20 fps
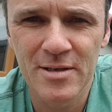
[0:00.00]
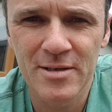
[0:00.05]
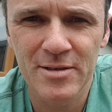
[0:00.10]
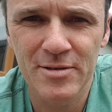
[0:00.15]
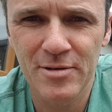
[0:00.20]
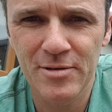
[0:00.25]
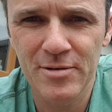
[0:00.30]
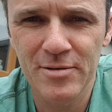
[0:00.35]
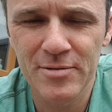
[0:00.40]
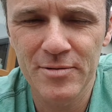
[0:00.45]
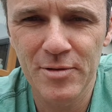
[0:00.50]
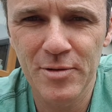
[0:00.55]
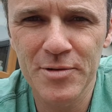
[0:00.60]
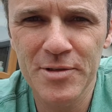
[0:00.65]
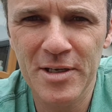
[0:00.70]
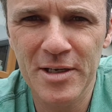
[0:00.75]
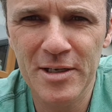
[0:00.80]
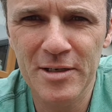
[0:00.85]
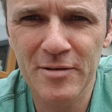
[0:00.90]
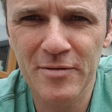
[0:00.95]
no
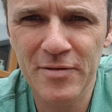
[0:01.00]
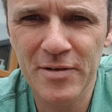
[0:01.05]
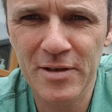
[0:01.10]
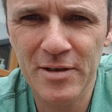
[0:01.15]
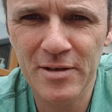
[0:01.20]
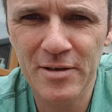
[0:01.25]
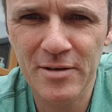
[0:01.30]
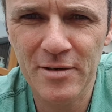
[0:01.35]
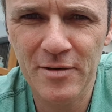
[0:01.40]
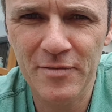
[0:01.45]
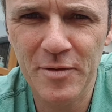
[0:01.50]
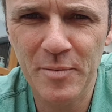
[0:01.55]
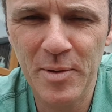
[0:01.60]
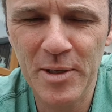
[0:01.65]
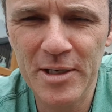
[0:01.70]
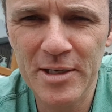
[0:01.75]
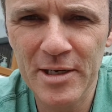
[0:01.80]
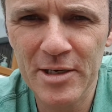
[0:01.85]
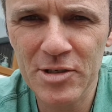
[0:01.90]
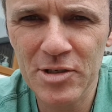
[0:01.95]
sign of the
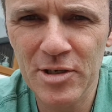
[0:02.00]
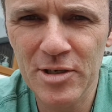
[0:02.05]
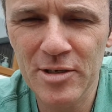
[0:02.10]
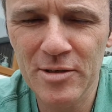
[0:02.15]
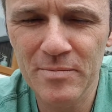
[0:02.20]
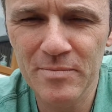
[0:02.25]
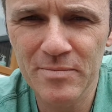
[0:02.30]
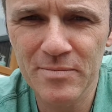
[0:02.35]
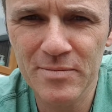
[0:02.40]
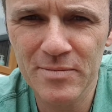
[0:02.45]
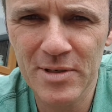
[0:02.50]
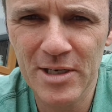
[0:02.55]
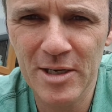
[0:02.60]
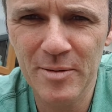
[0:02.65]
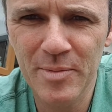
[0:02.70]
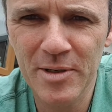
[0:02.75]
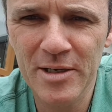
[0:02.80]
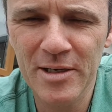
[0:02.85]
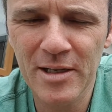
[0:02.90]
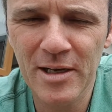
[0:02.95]
bike actually
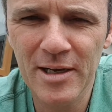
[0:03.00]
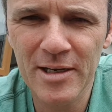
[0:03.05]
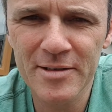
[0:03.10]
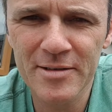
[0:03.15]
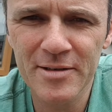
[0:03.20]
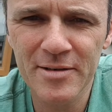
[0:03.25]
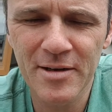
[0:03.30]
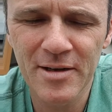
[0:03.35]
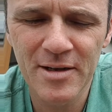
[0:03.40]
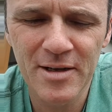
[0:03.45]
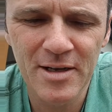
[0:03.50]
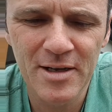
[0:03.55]
being collected.